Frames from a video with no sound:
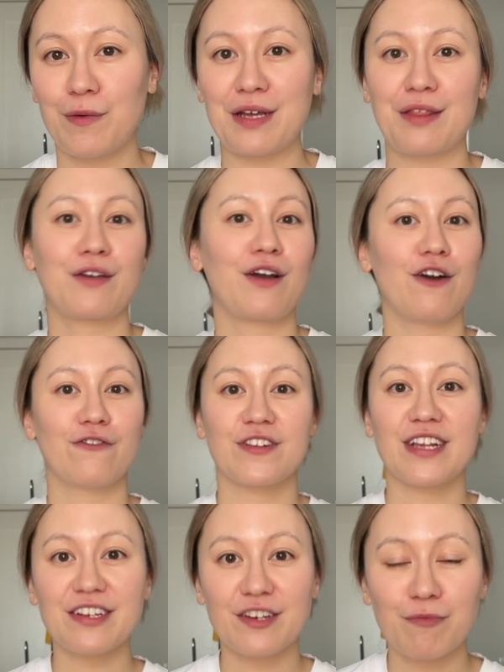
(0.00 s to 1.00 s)
with
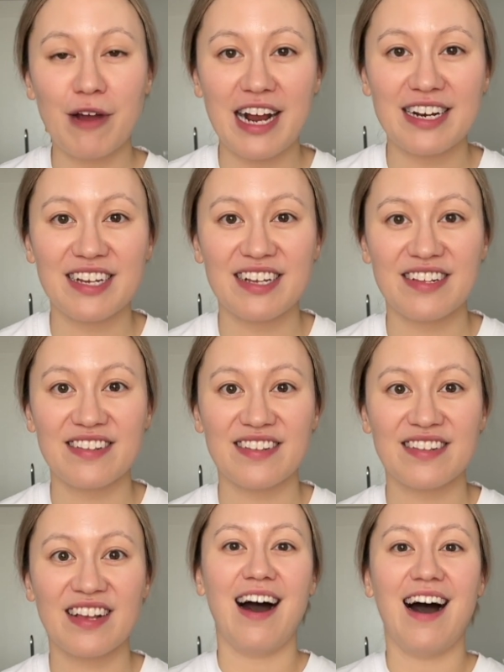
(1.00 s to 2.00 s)
conversation practice,
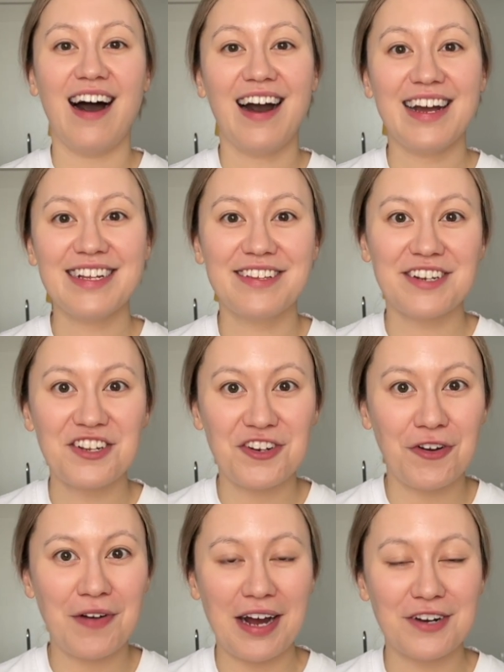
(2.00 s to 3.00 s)
I didn't
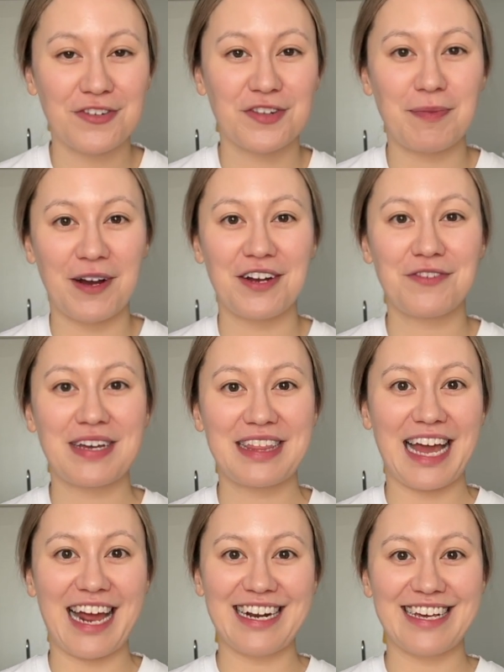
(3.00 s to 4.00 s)
know how to respond with
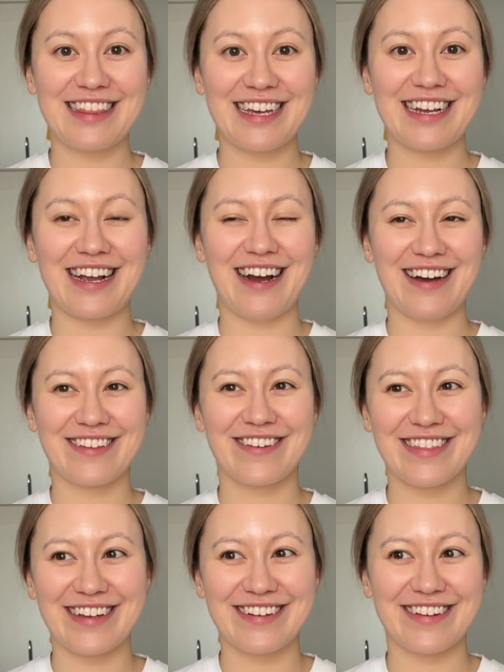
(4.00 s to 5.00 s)
anything other
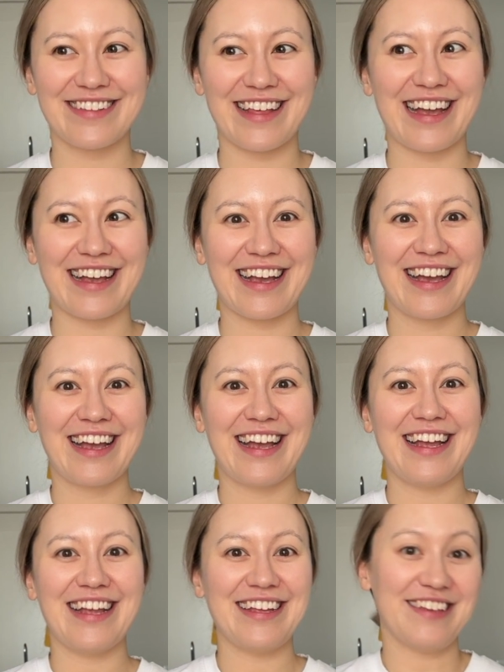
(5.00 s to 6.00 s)
than just like,
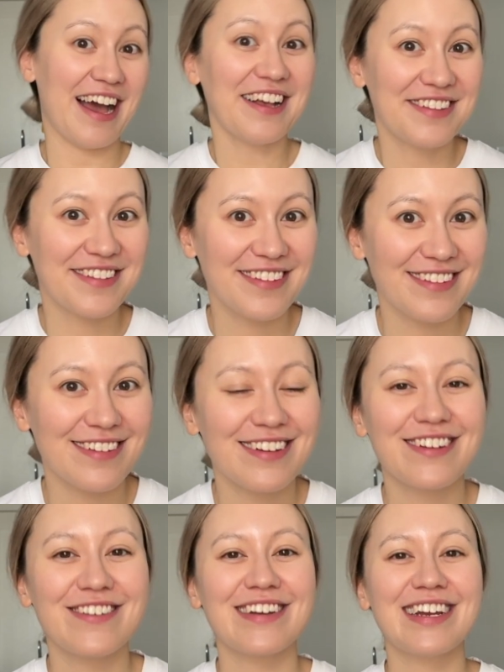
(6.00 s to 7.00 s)
yes
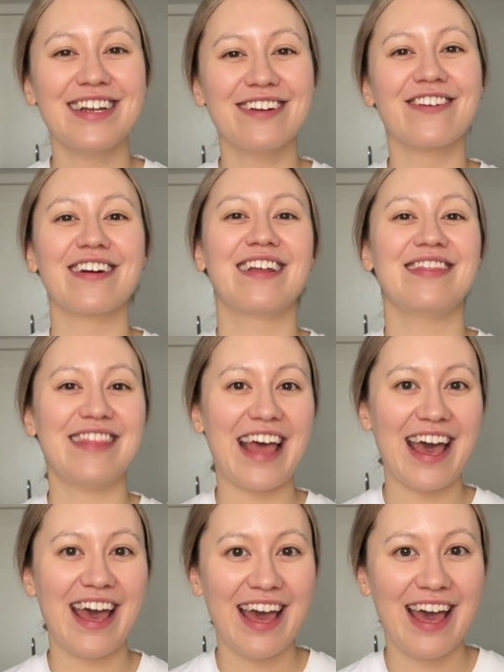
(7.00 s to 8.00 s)
in Korean or
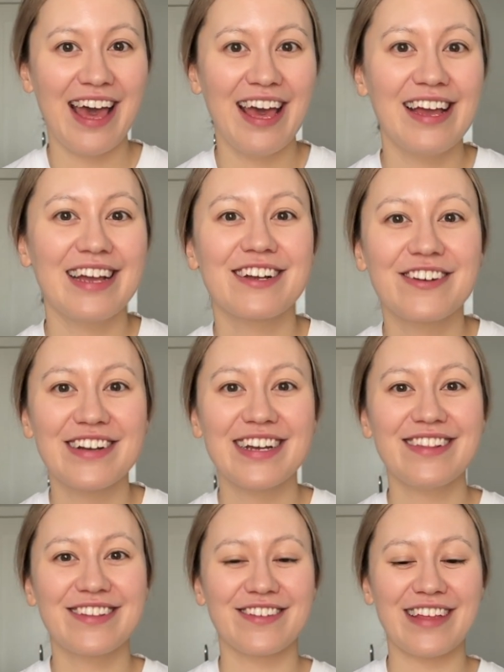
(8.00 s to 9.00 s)
ne in Korean. So